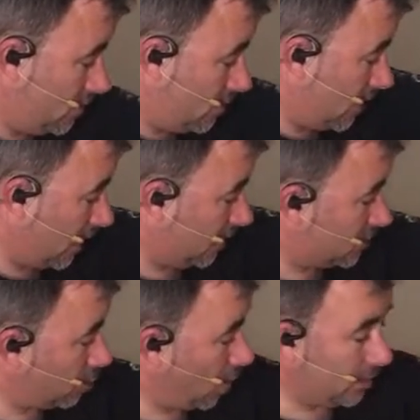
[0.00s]
And
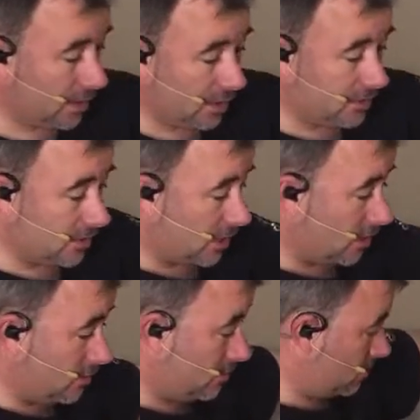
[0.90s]
it's one
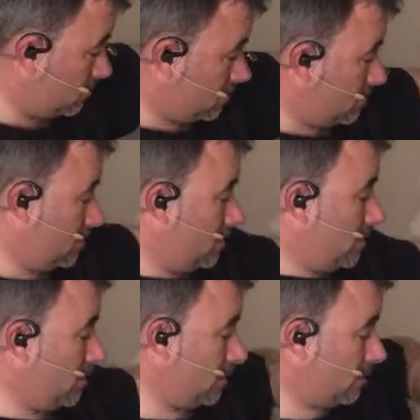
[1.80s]
that
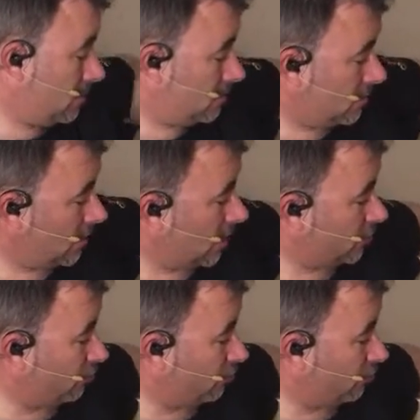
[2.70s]
has